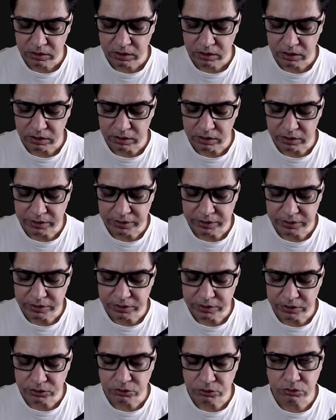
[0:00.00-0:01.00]

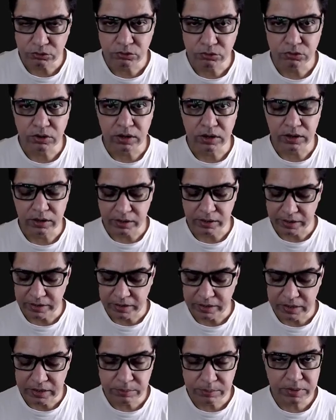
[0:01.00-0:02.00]
leading to
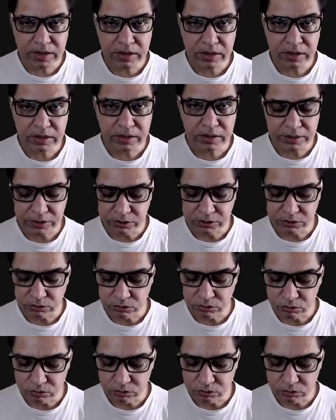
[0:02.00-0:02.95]
anemia, leading to